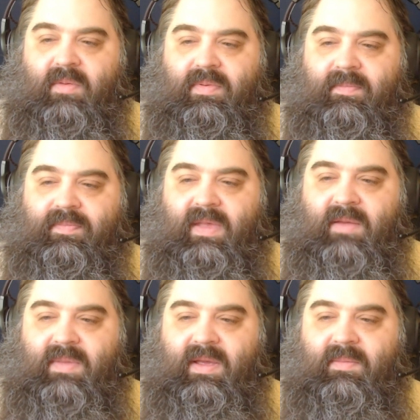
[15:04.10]
up,
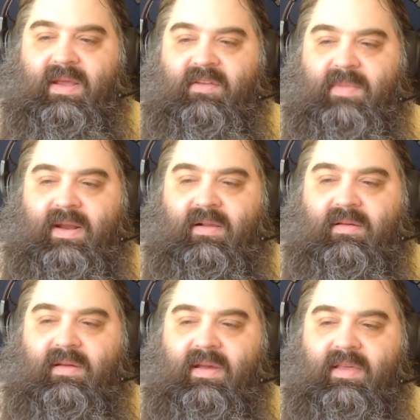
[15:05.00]
and being made of
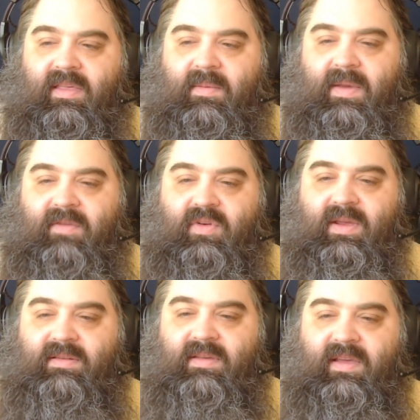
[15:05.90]
metal, they make for
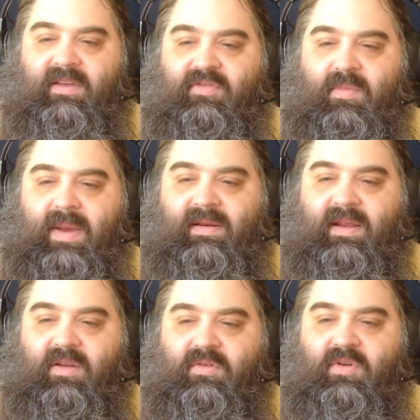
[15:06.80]
easy things for
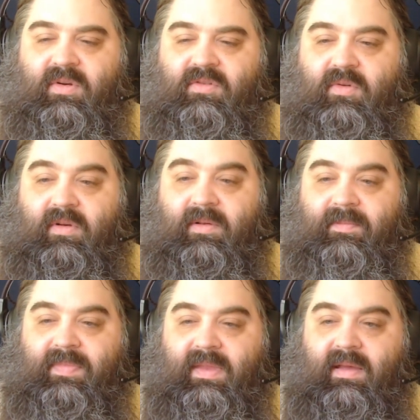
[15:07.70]
Magneto to control.
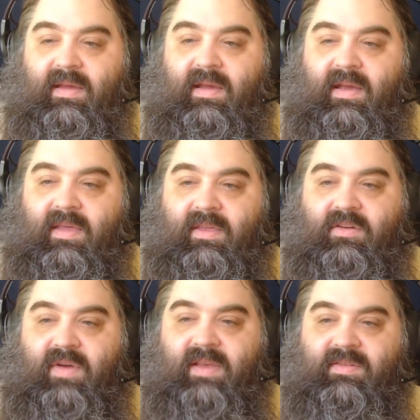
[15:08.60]
The
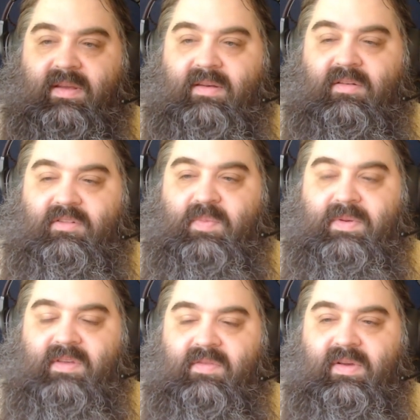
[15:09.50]
Tri-Sentinel
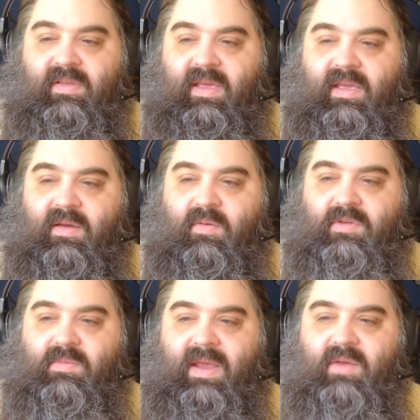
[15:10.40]
specifically
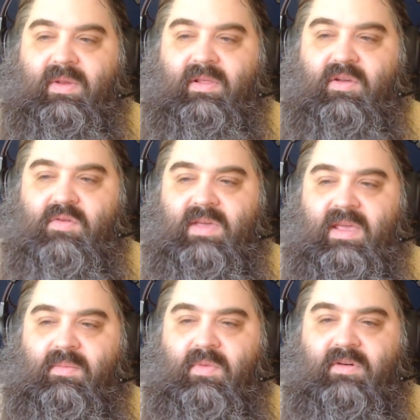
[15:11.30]
was made when
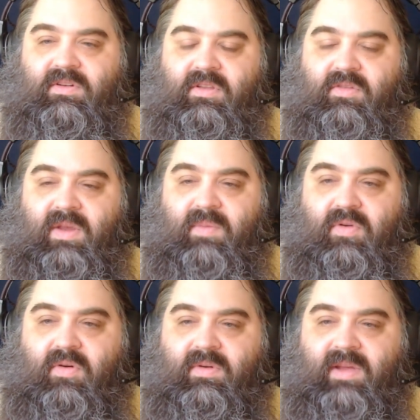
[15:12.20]
Loki merged three
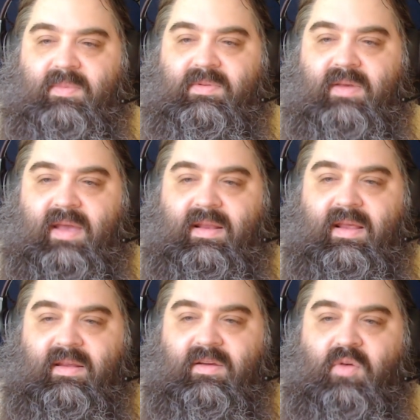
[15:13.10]
prototypes and
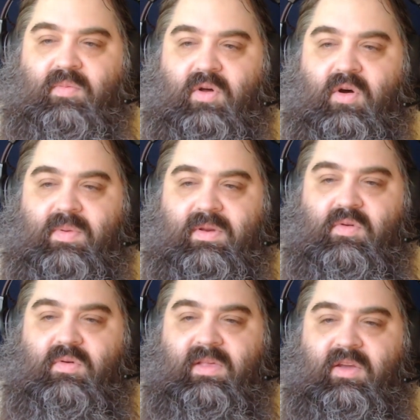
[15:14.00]
had to go blow up a
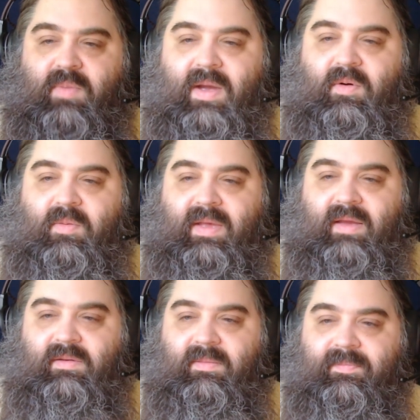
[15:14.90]
nuclear power
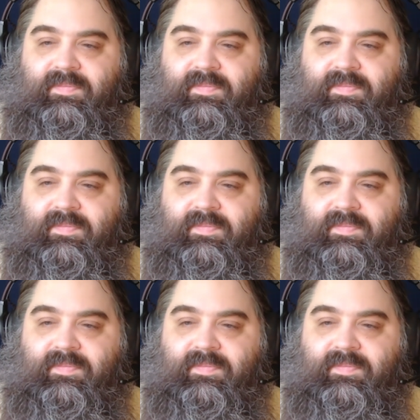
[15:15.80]
plant.